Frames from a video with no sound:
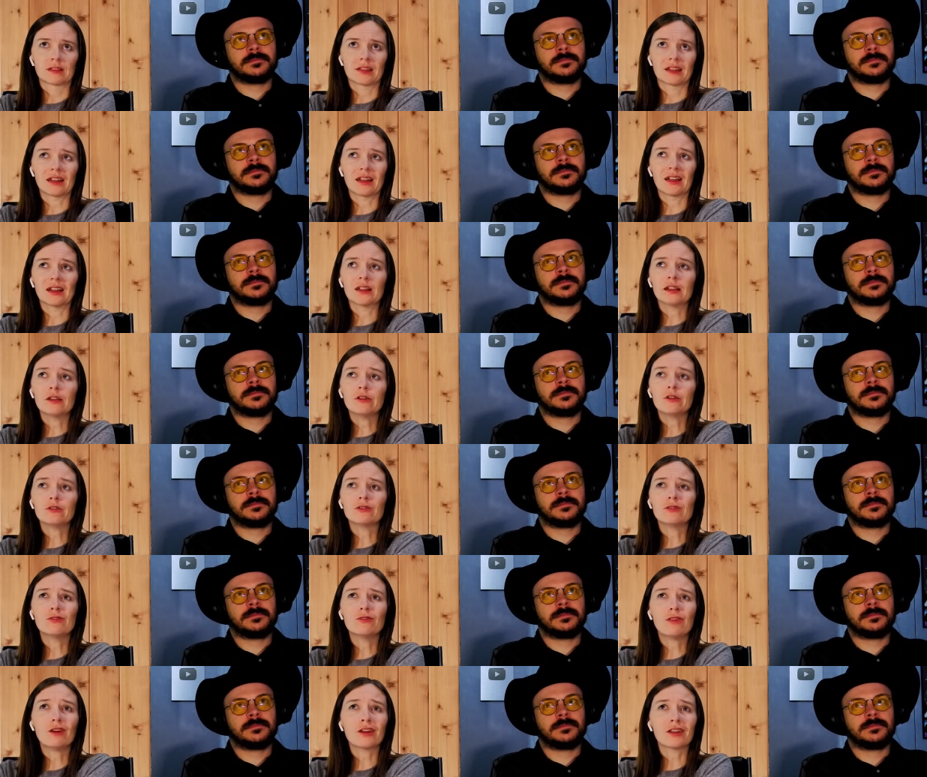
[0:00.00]
Speaker 1: A uh, little
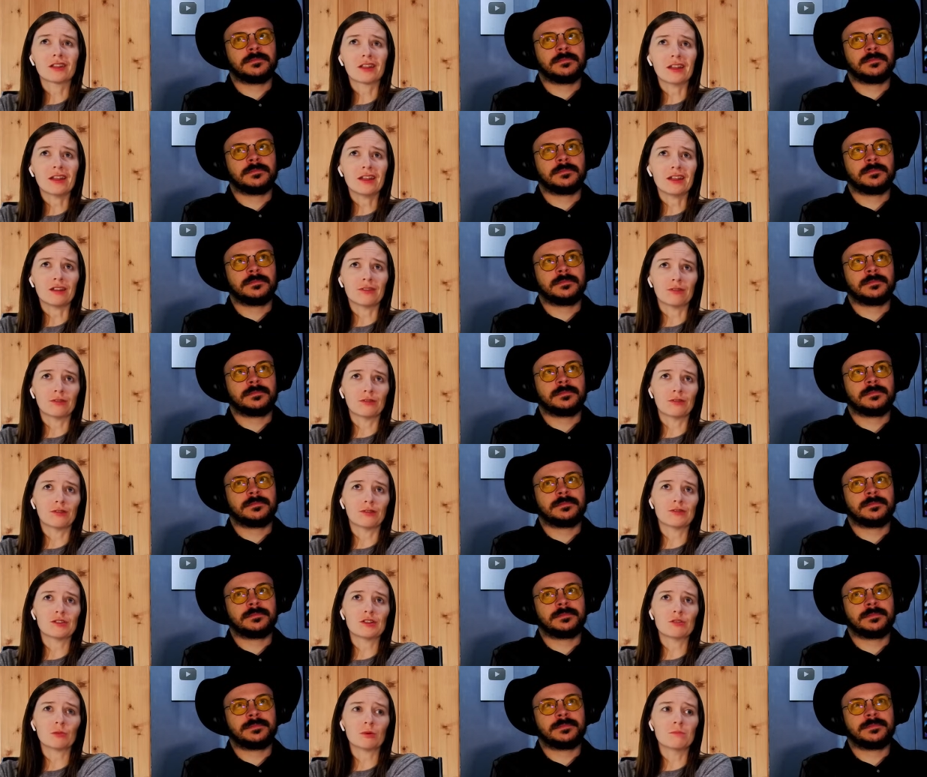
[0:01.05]
too fucking late.
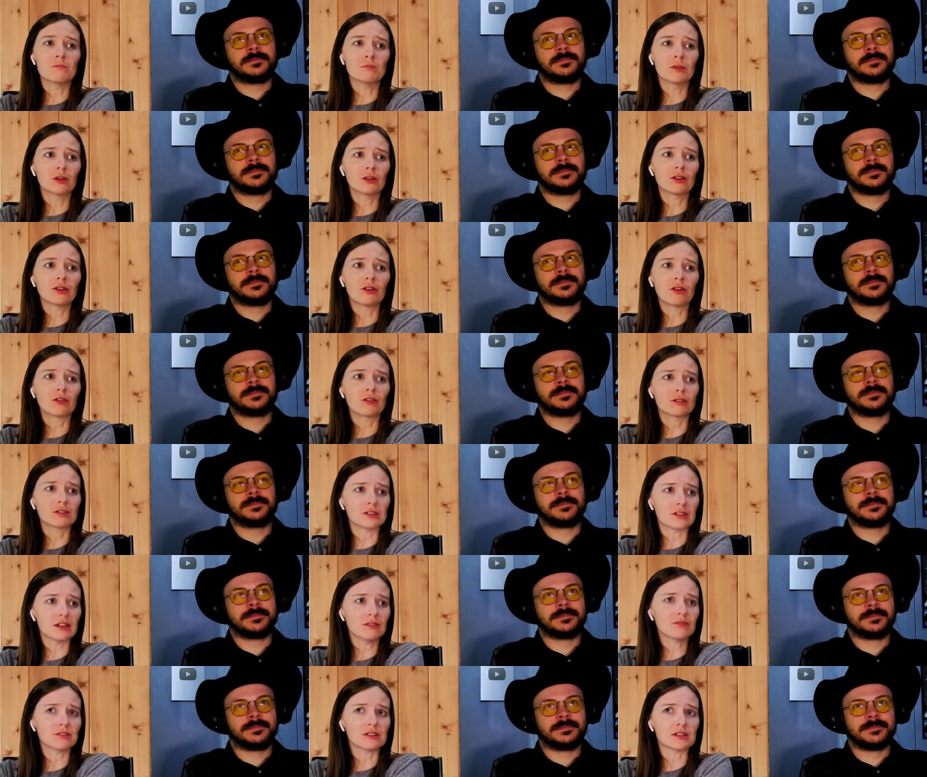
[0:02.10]
$53 million
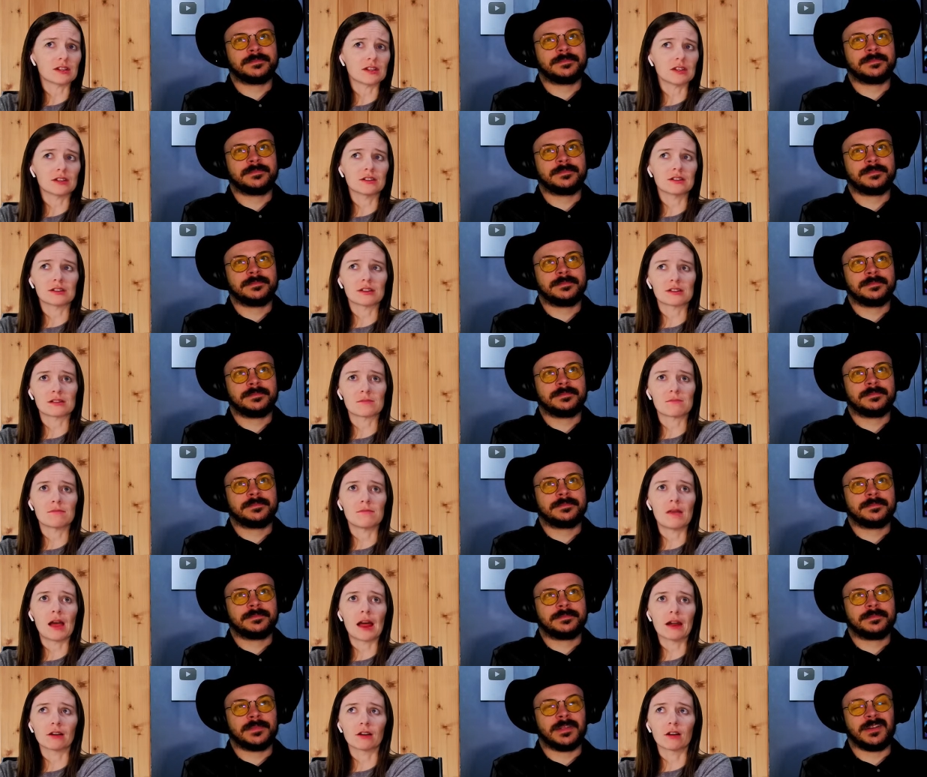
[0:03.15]
deficit. Doesn't
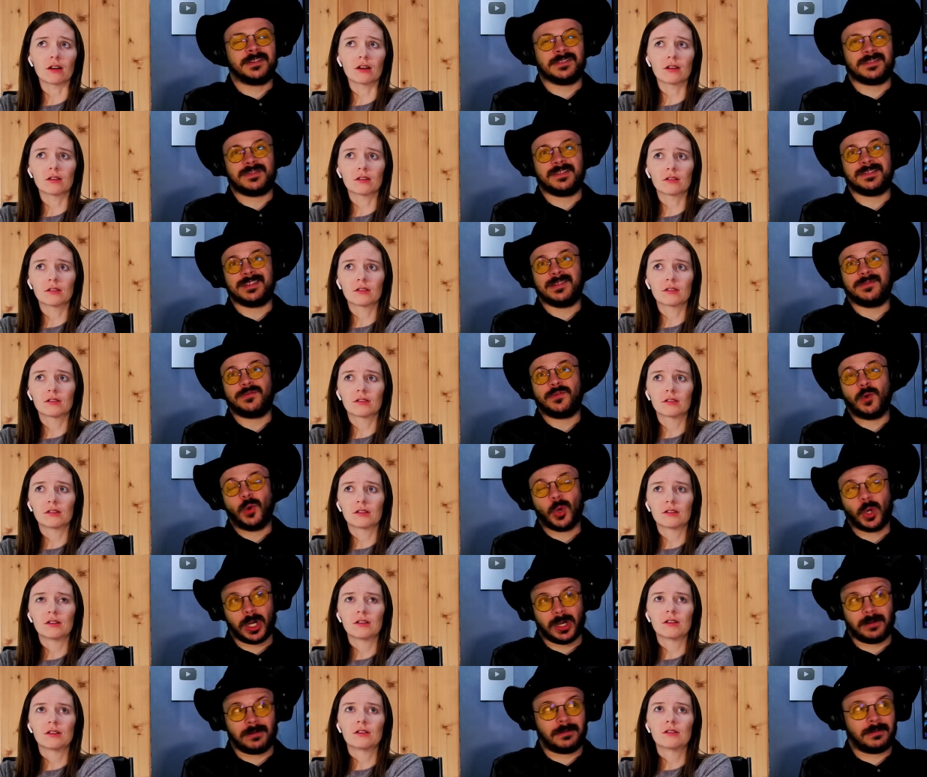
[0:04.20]
matter. It's
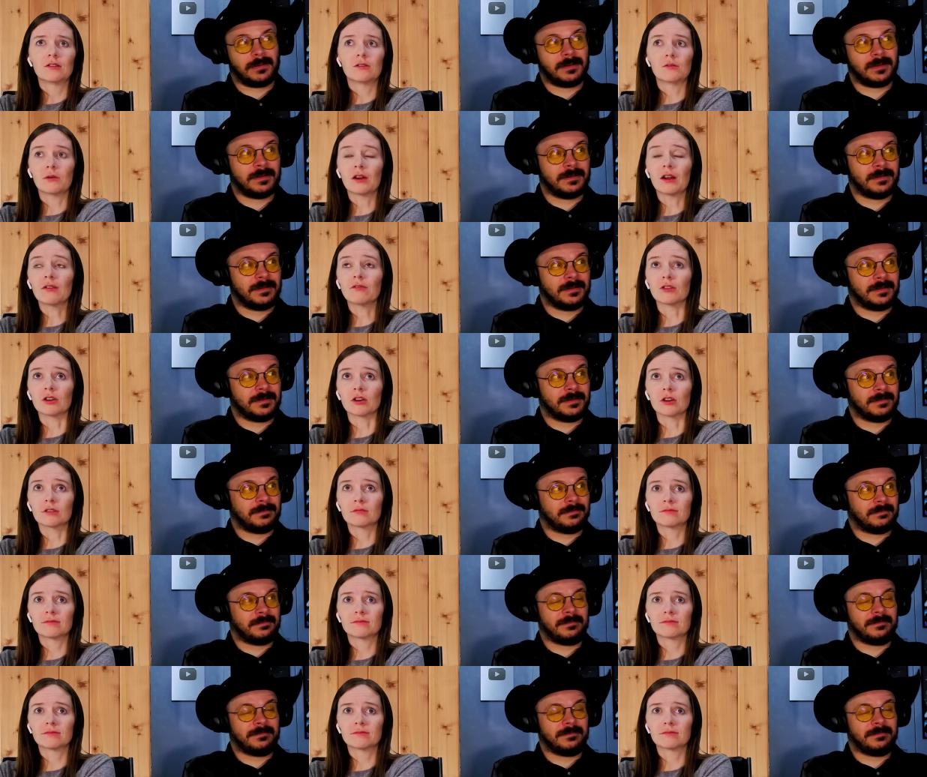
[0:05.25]
Speaker 2: 54.
Speaker 1: Whatever.